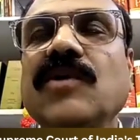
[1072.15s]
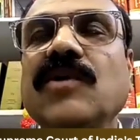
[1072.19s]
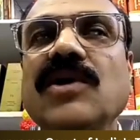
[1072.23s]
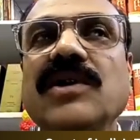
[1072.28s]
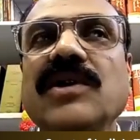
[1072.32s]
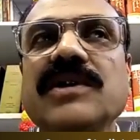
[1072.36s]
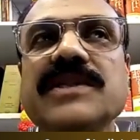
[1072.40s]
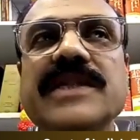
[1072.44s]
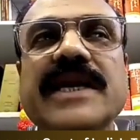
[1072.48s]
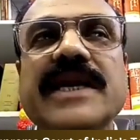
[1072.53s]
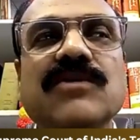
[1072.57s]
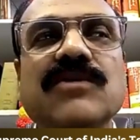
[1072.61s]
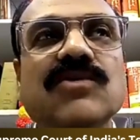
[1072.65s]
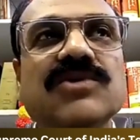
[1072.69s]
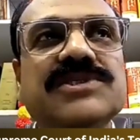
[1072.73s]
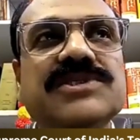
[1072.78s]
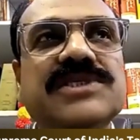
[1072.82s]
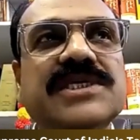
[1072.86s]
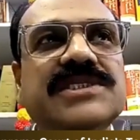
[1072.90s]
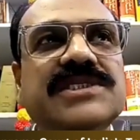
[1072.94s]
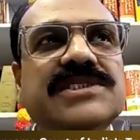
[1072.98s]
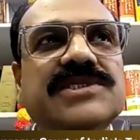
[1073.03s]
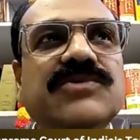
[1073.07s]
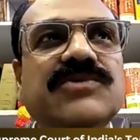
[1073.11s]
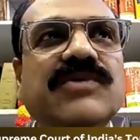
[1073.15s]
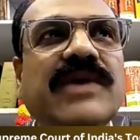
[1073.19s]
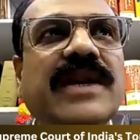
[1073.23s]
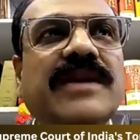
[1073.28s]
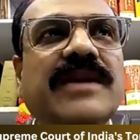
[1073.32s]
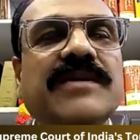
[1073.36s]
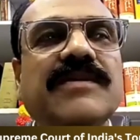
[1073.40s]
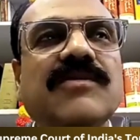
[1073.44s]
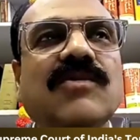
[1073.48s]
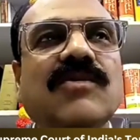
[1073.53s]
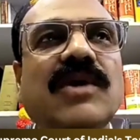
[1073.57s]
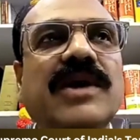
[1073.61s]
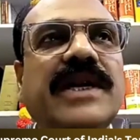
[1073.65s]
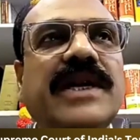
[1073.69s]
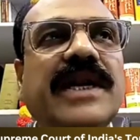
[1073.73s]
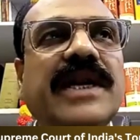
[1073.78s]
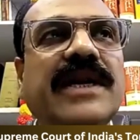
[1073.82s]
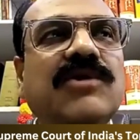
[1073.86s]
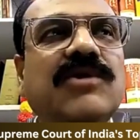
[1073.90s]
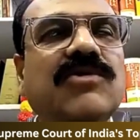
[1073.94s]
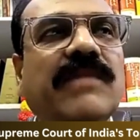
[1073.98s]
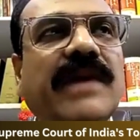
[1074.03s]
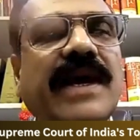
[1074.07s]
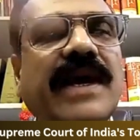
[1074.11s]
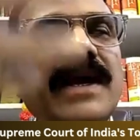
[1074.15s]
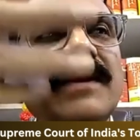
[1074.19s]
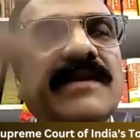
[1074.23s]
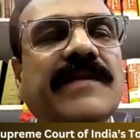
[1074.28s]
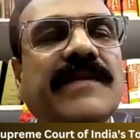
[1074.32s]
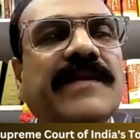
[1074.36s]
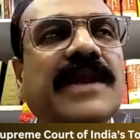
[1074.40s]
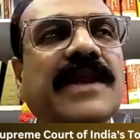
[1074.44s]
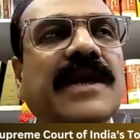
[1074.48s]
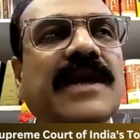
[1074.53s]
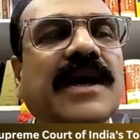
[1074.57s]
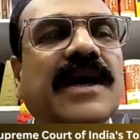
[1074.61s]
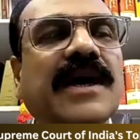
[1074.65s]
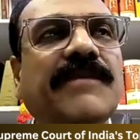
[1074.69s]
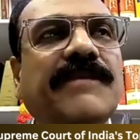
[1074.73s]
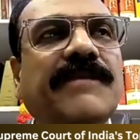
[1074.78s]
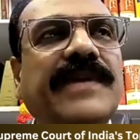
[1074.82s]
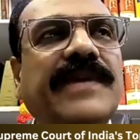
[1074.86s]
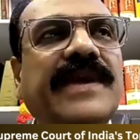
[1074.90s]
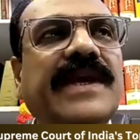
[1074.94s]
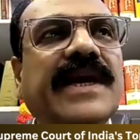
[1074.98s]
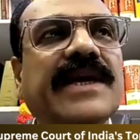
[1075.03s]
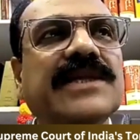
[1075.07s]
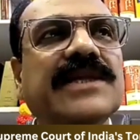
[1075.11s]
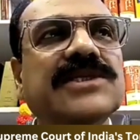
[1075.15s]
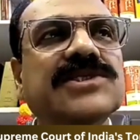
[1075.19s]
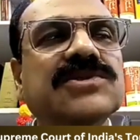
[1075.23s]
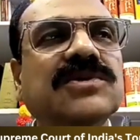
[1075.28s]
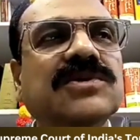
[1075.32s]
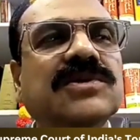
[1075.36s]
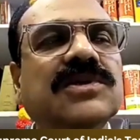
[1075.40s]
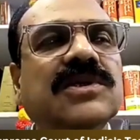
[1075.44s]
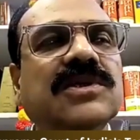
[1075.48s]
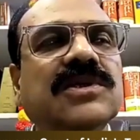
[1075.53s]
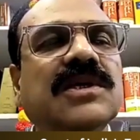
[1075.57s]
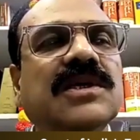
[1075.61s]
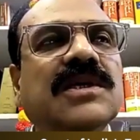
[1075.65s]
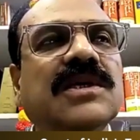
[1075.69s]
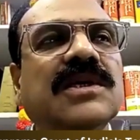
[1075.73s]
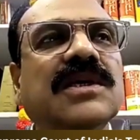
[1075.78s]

for that courses, you can contact to my PA also.